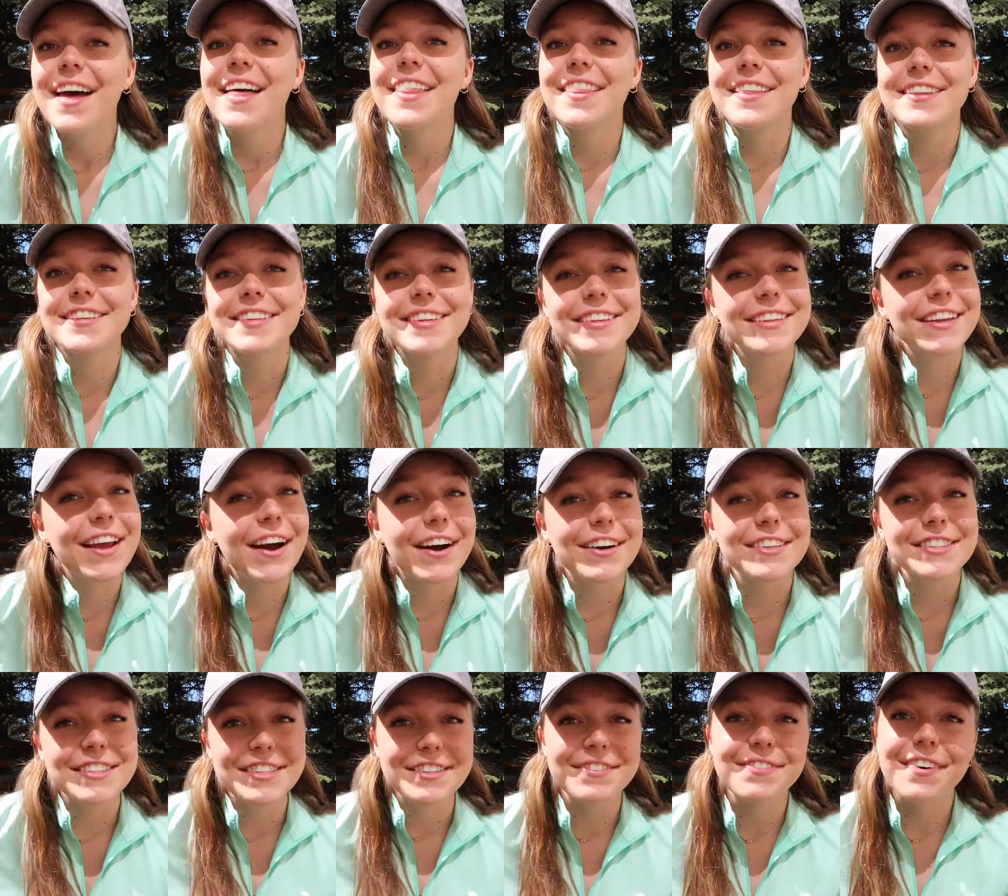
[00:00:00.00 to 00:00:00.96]
This could
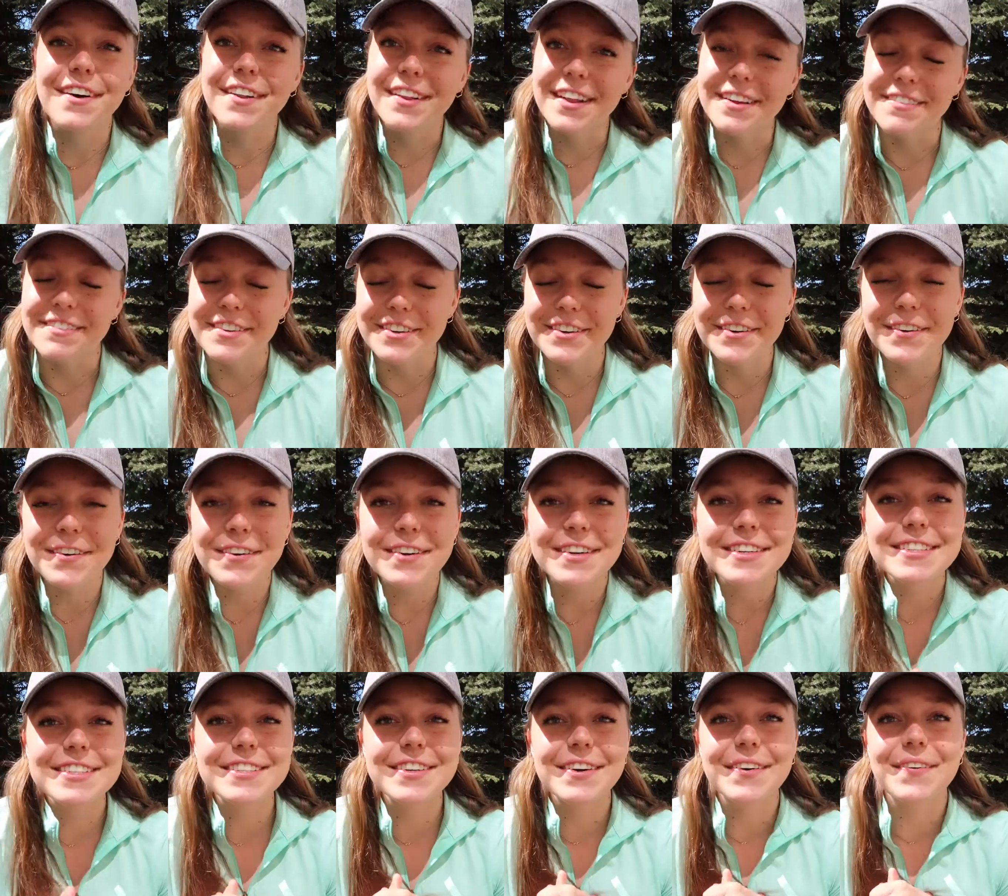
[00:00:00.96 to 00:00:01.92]
cause you to fall off your
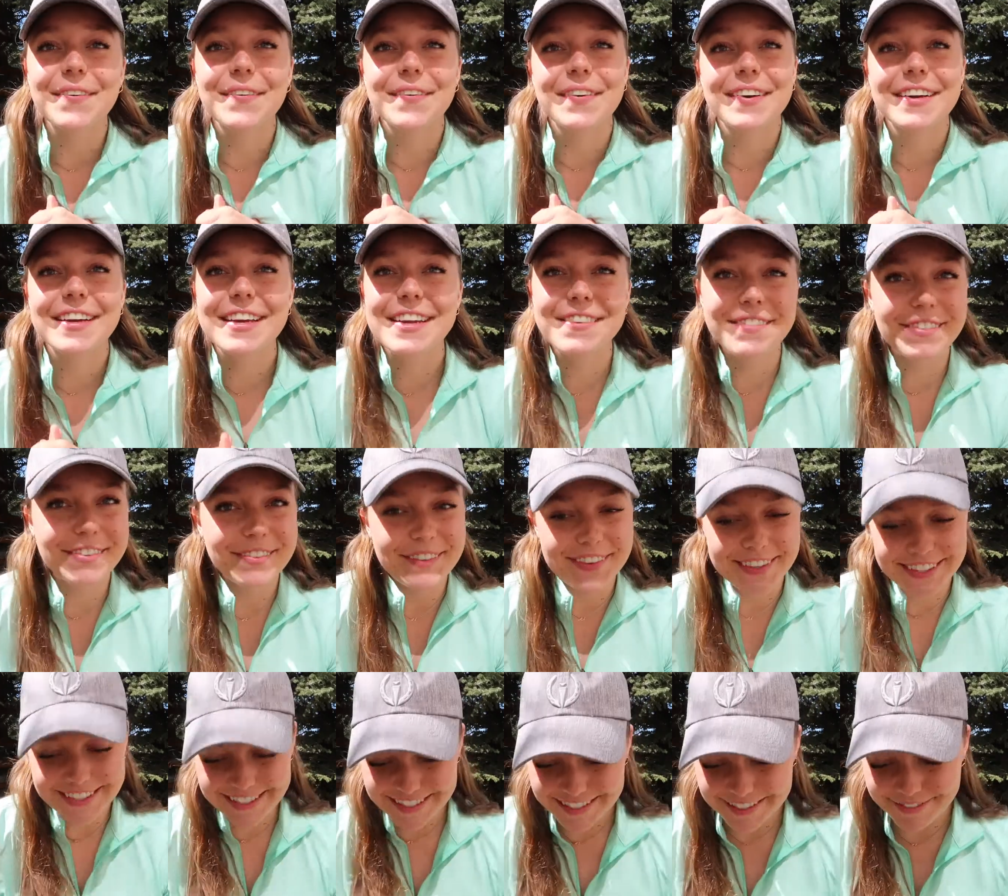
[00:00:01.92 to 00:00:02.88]
horse or even
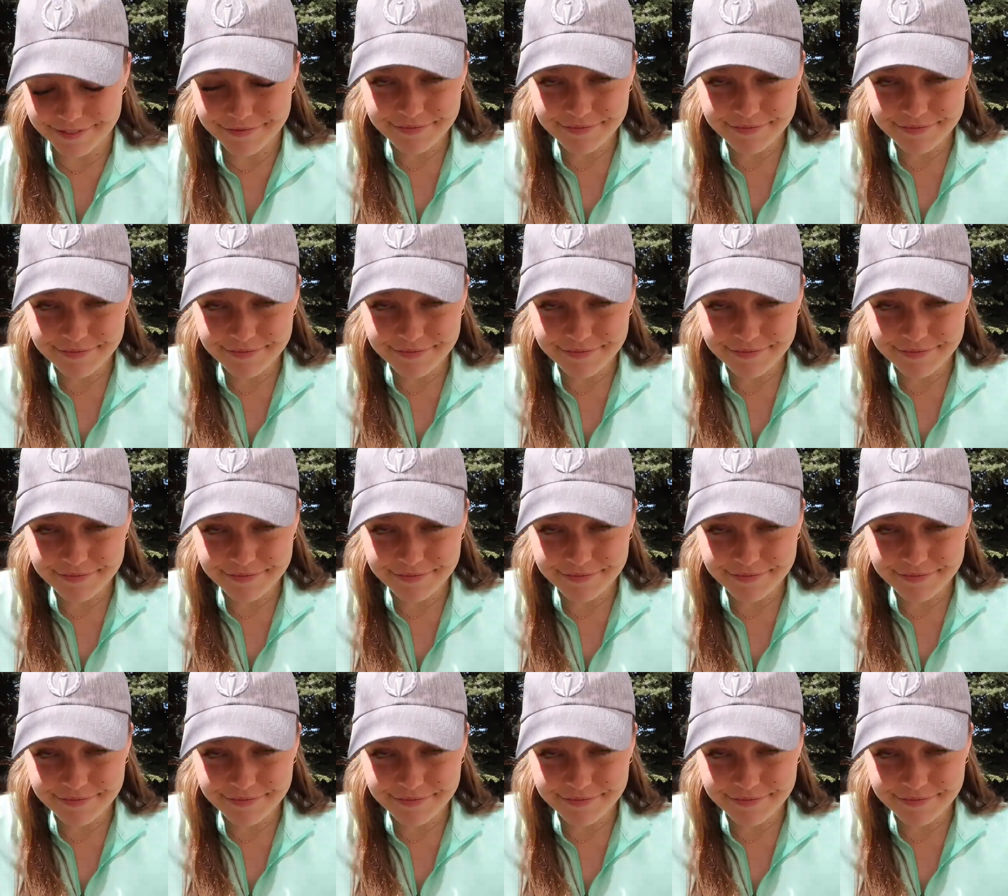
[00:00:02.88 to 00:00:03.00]
worse.